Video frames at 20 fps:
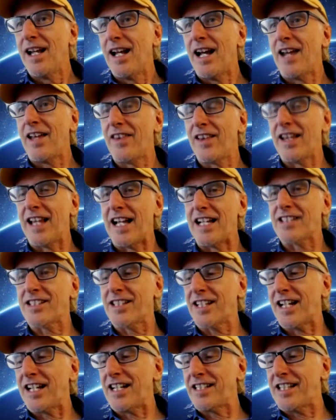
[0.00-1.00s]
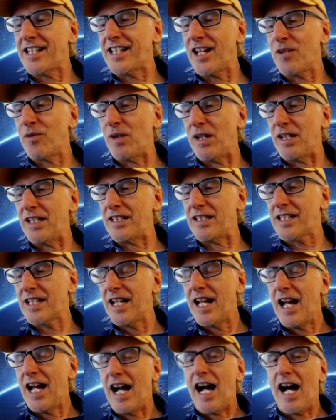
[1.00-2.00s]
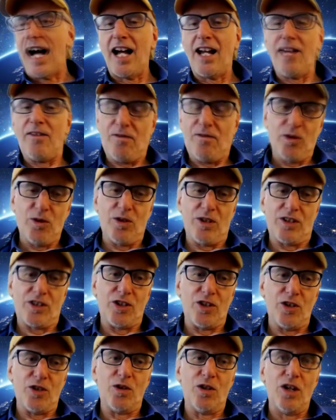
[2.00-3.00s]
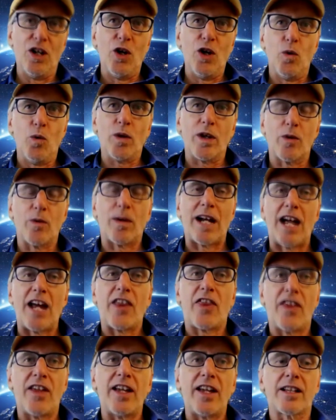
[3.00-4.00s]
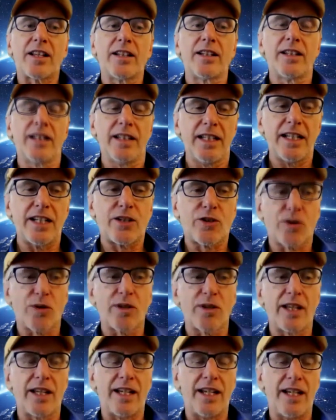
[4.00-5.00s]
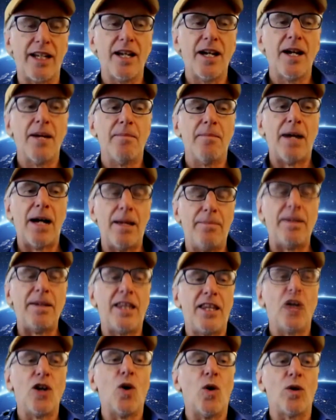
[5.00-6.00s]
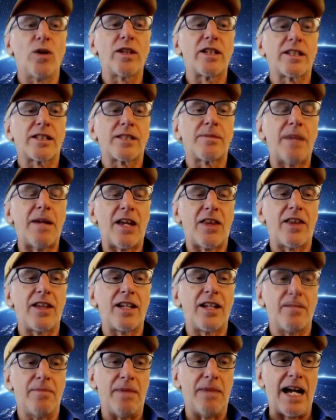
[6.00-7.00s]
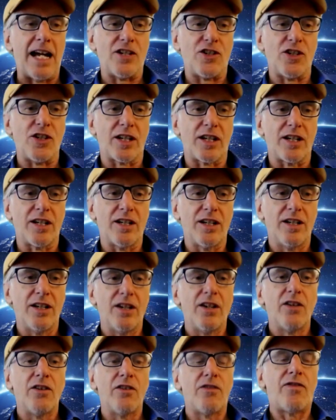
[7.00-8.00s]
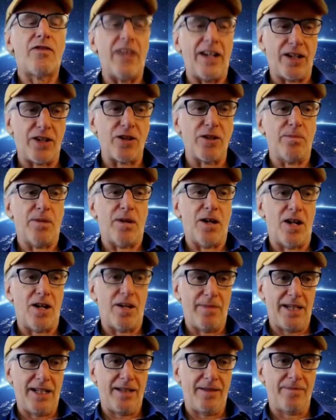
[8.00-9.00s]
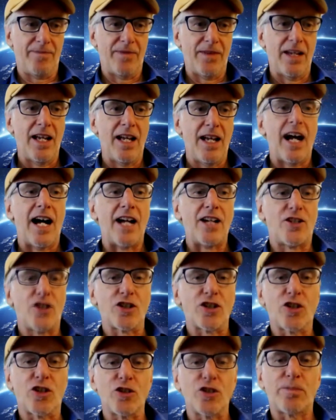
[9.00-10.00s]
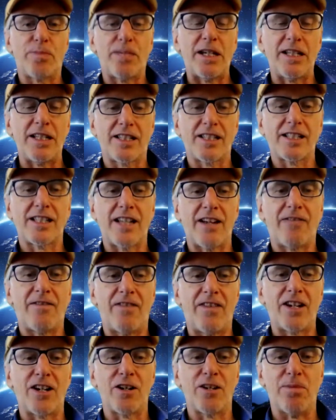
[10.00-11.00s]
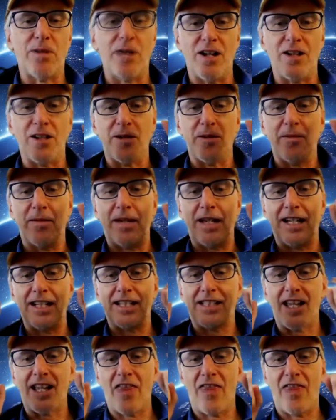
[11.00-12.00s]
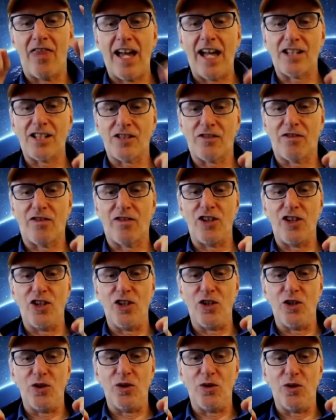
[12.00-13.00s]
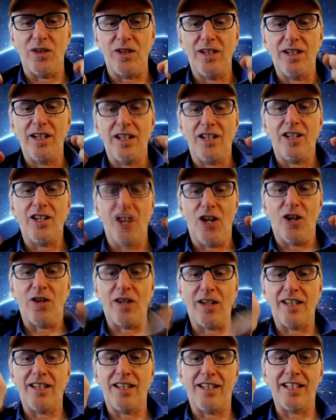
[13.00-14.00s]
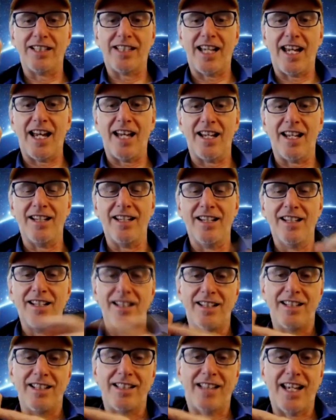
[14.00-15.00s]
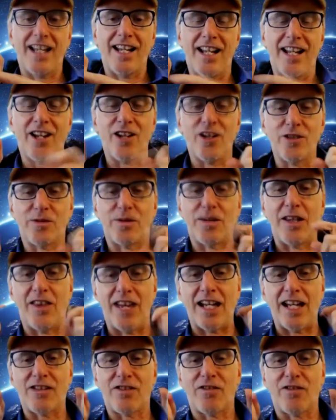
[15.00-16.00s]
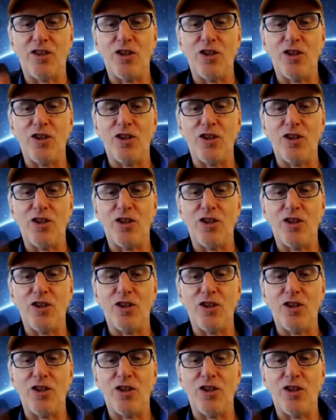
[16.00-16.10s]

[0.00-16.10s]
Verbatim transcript: And the last thing I said was, I fooled you with what I think literally might be the oldest method in magic finger palming. I took those pieces and I finger palmed them and I said, That's for you, you know, and this hand, this hand had all that's for